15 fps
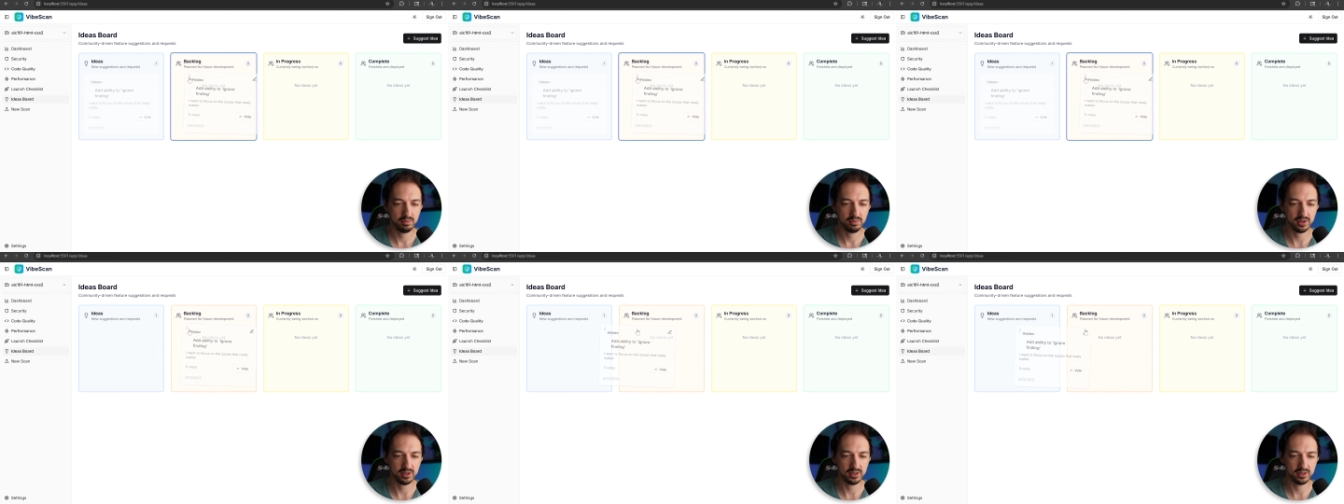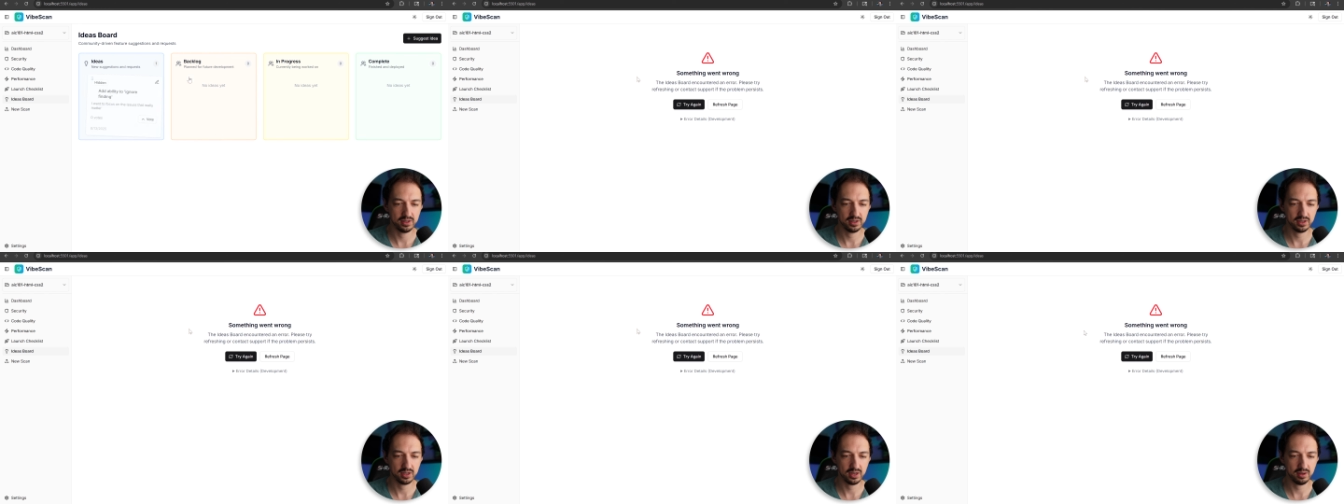but
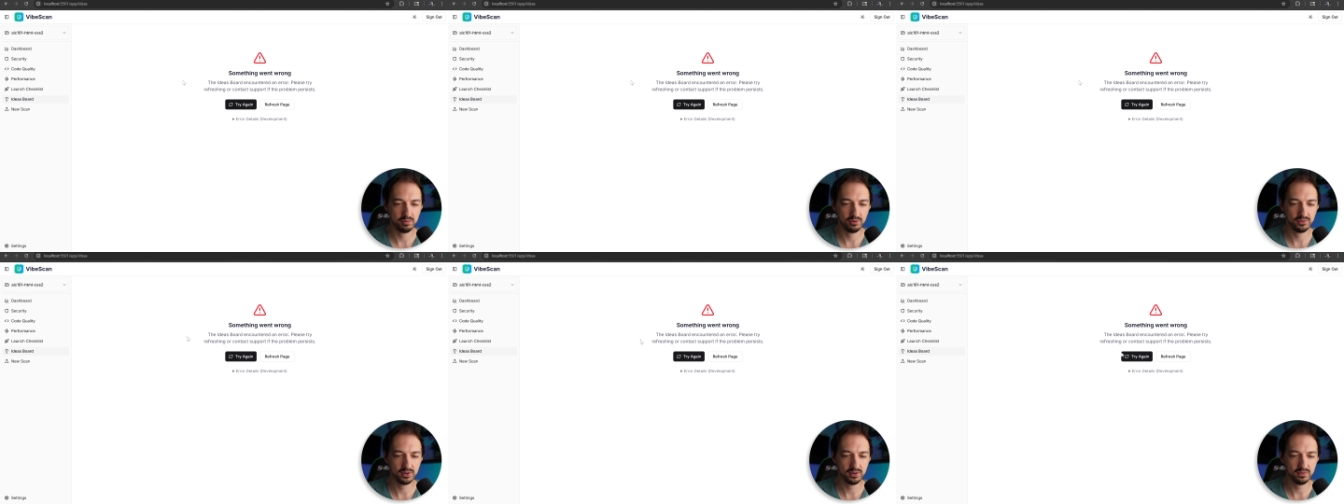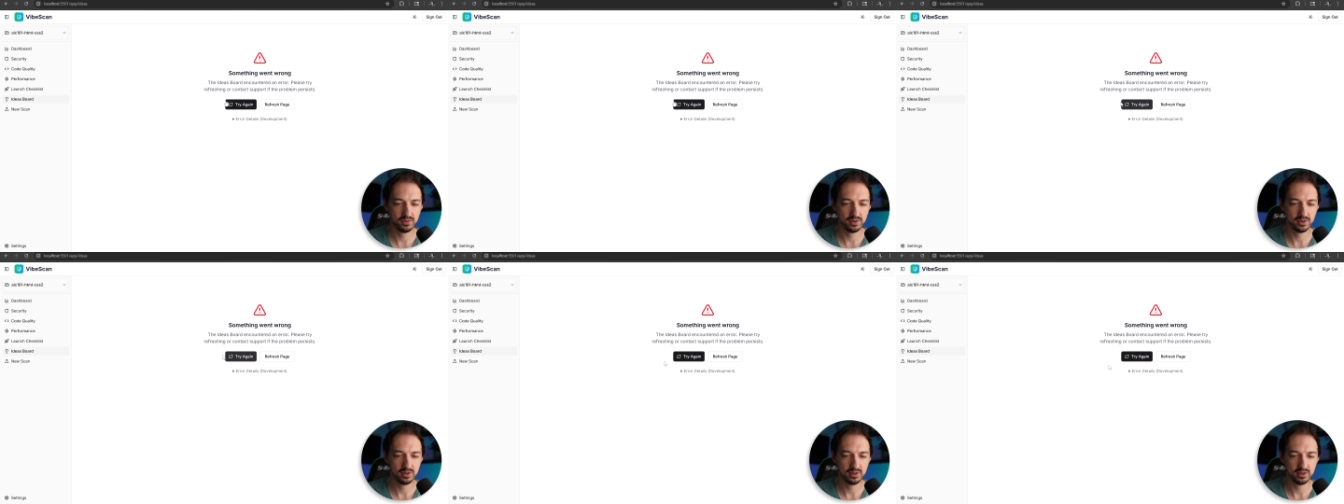can I move it
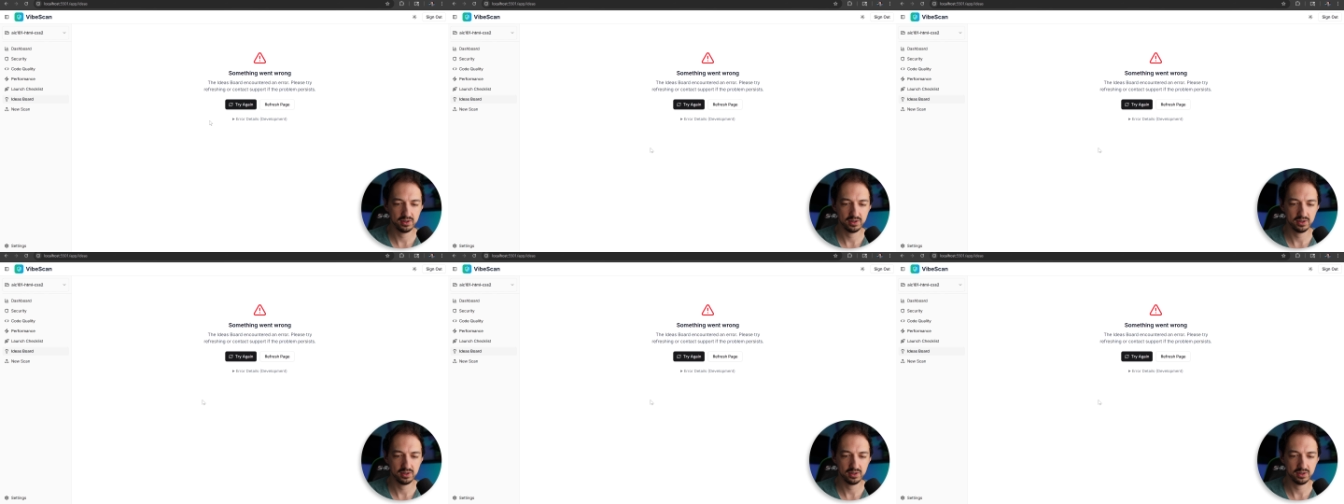over?